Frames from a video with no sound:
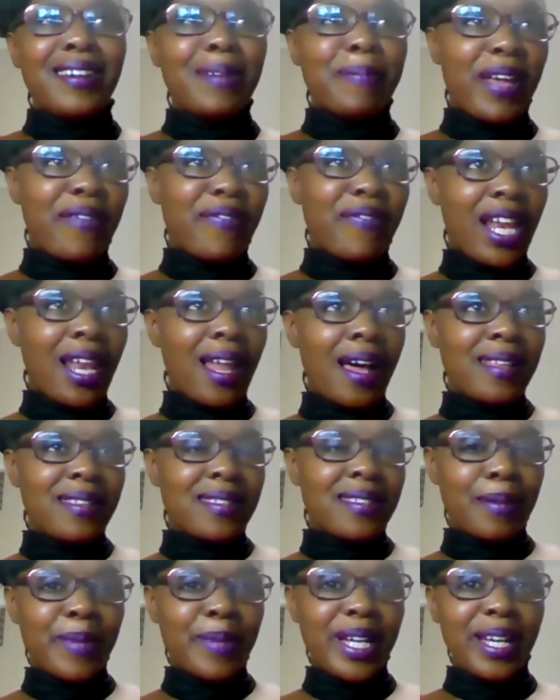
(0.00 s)
a little bit of a
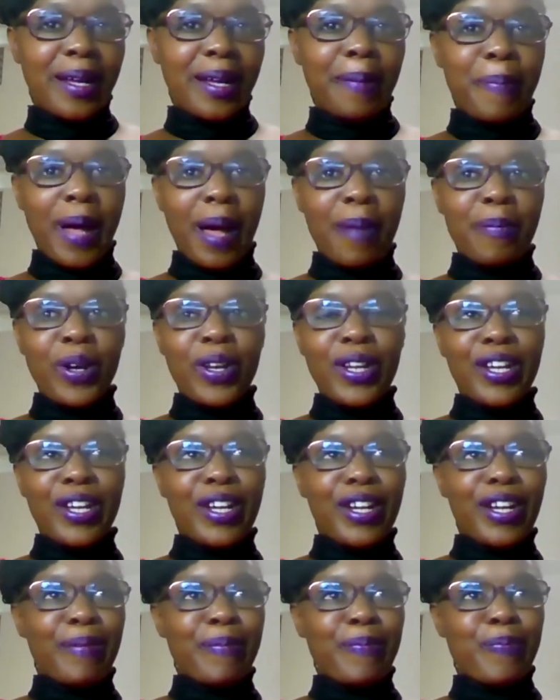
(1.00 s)
light stomach, but I'm
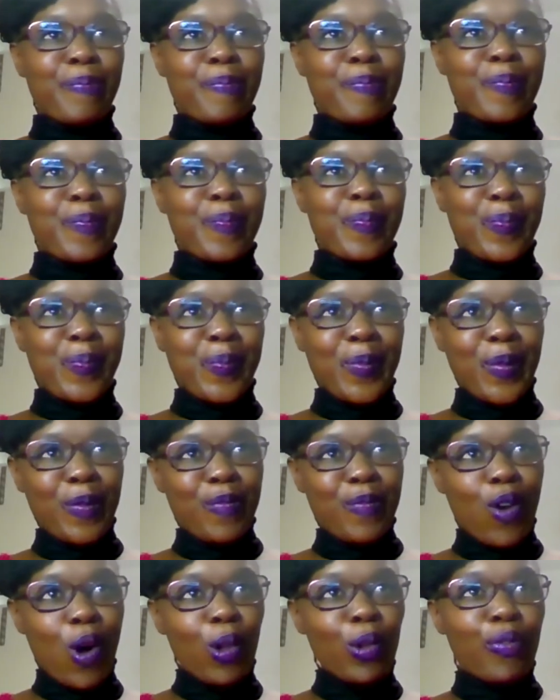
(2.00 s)
gonna
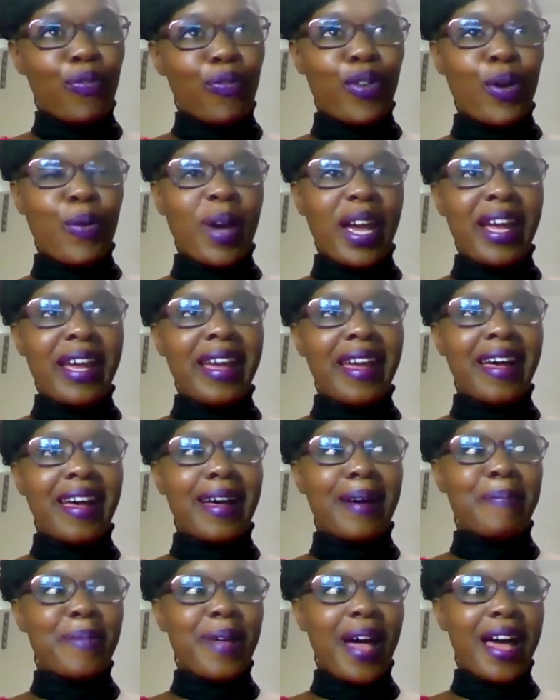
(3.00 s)
roll through it.
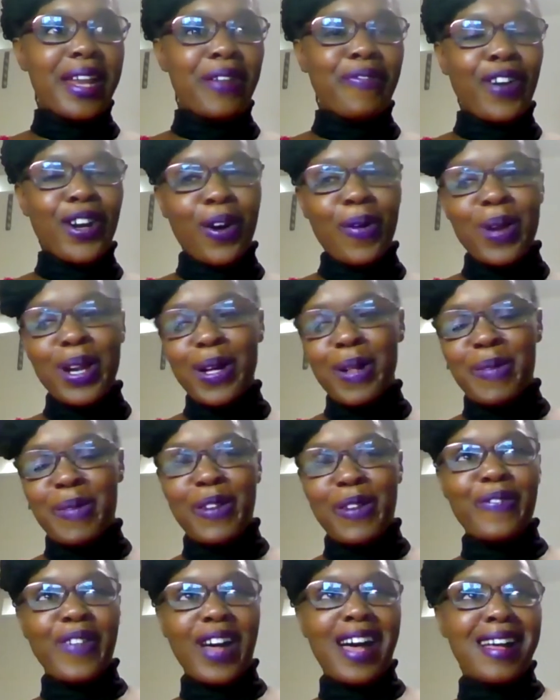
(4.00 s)
And if I go a
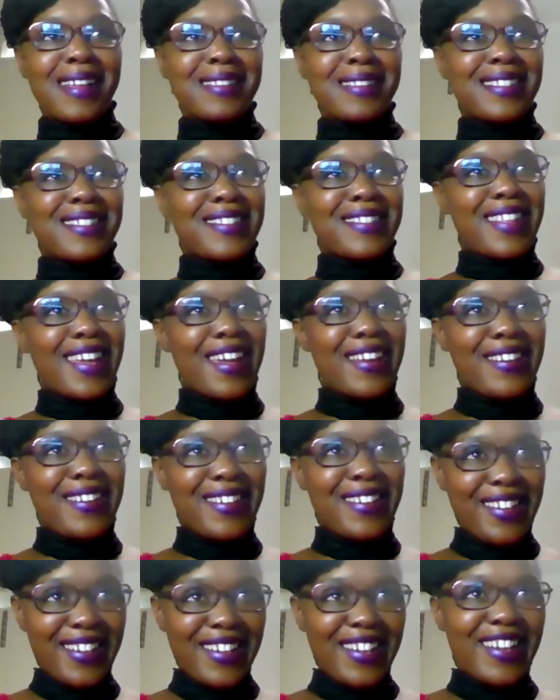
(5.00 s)
little bit fast,
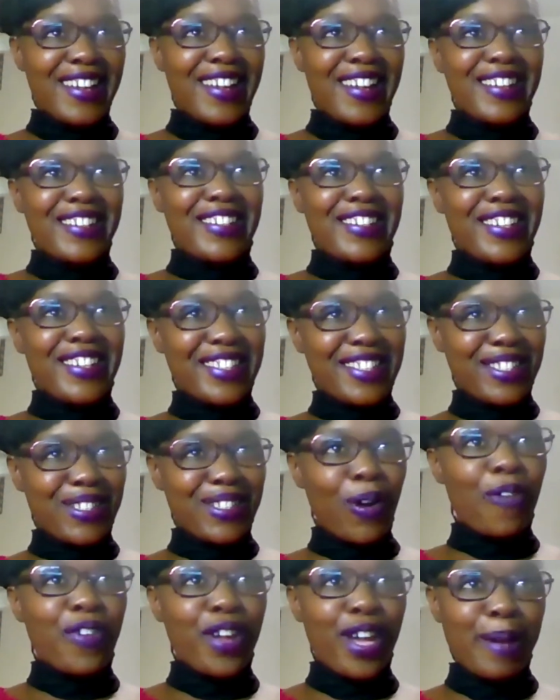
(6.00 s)
then
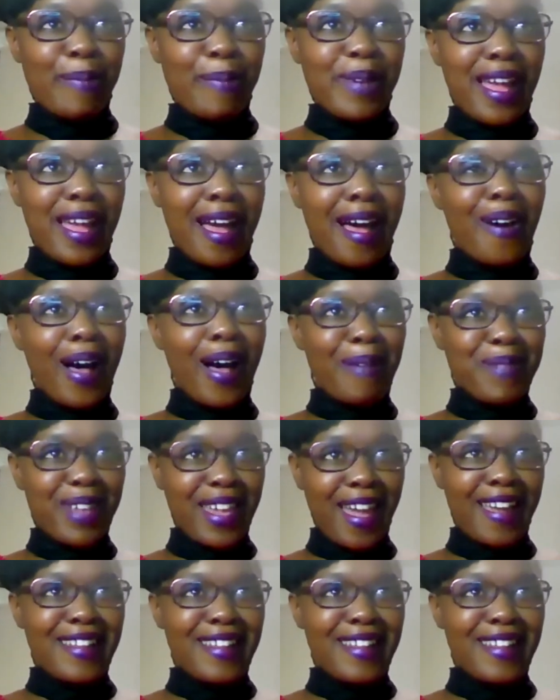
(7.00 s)
just sort of hear me out. I'm